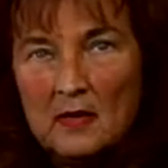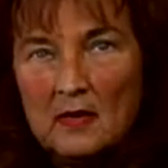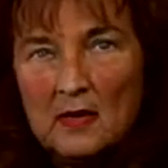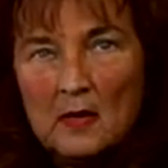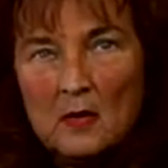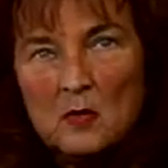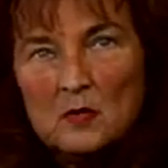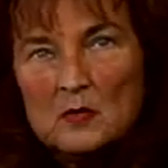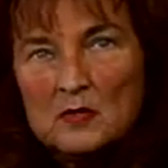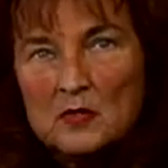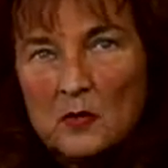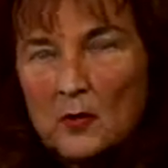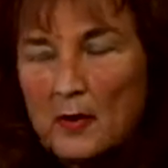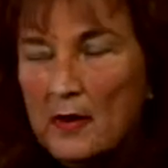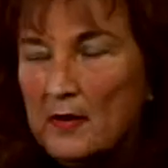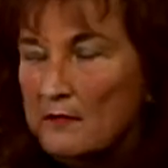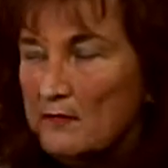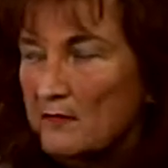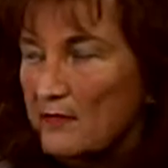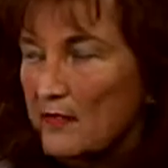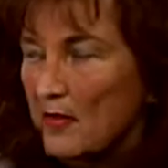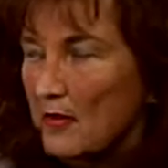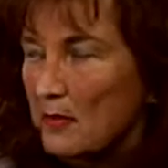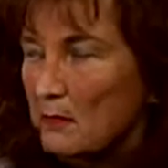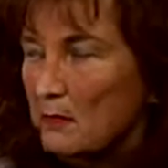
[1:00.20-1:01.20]
It was great
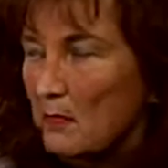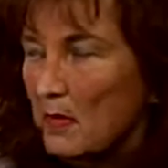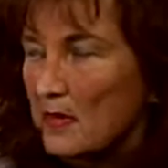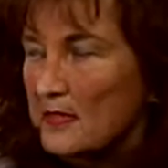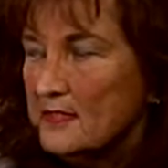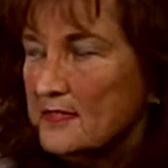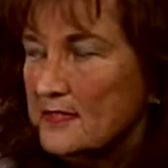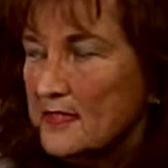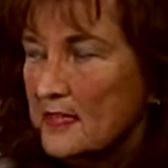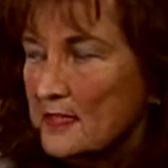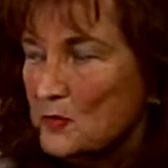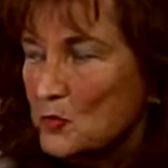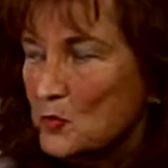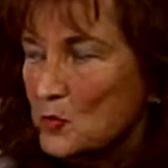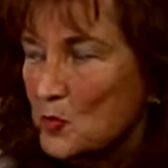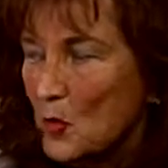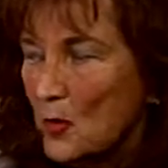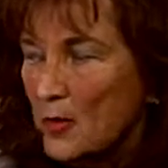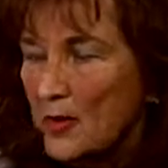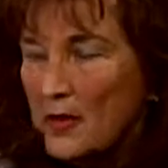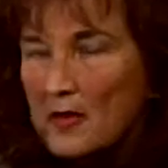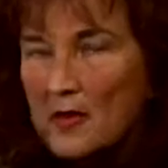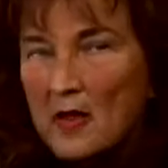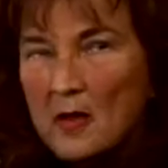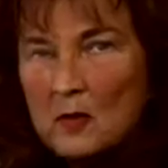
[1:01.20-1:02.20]
fun. My son
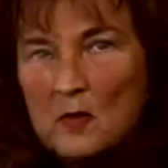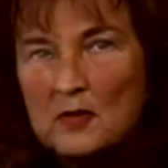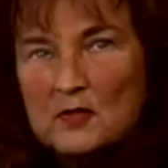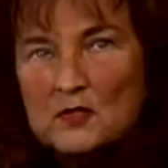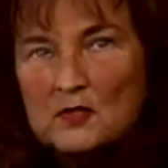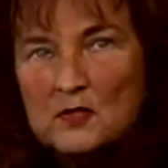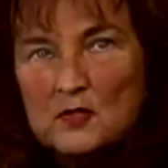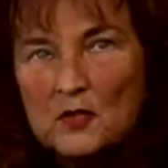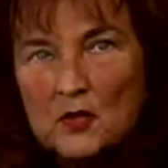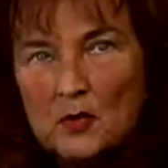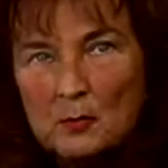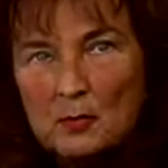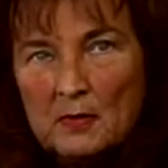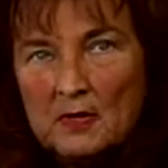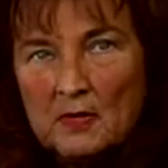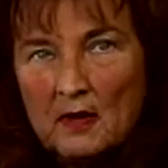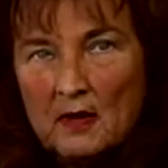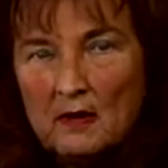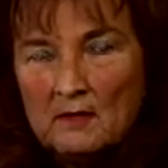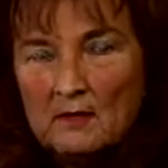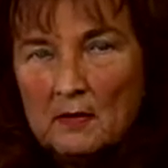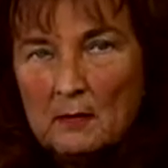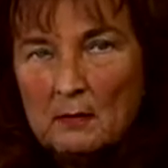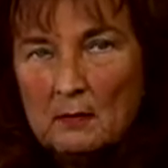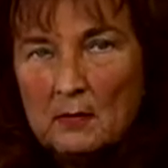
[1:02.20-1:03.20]
Troy and I went scuba
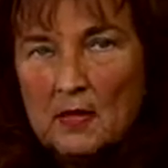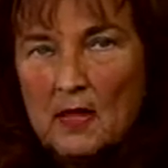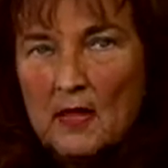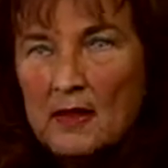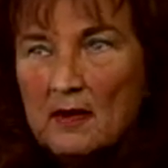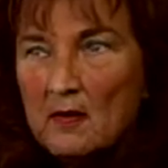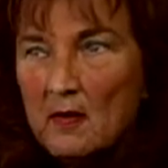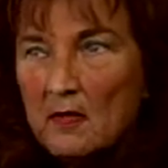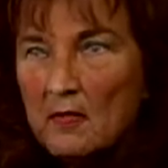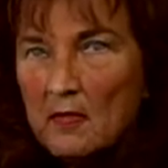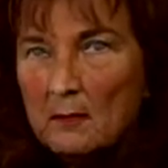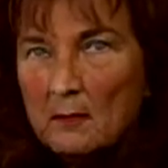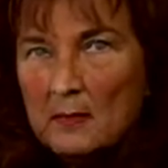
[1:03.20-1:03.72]
diving, played on the